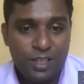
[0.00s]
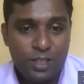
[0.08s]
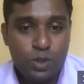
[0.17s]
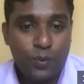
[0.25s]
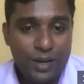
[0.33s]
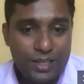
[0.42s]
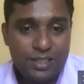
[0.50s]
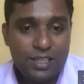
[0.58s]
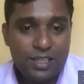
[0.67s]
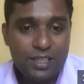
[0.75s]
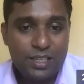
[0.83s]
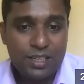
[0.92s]
So what is the
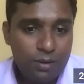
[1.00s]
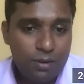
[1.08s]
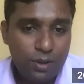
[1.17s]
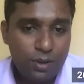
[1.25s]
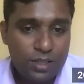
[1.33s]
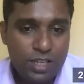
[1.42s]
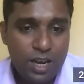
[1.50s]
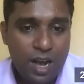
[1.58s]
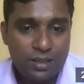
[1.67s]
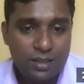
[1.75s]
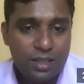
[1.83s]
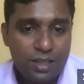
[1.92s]
treatment for the
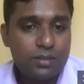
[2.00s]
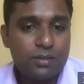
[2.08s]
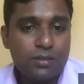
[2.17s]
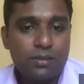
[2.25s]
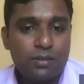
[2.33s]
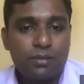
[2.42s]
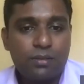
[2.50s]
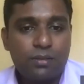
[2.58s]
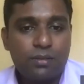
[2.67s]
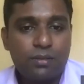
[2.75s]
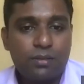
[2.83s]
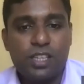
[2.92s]
Sheehan? Is
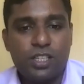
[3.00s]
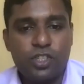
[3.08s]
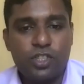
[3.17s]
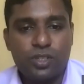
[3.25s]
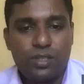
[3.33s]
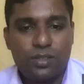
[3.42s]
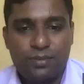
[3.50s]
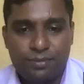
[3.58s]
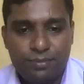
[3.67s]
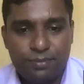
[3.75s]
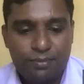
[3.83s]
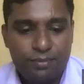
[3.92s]
FSH.
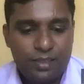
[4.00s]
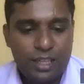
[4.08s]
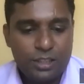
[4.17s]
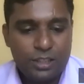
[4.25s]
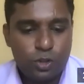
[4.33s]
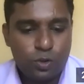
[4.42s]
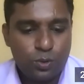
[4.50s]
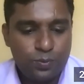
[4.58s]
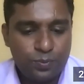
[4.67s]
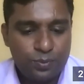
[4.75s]
That's true.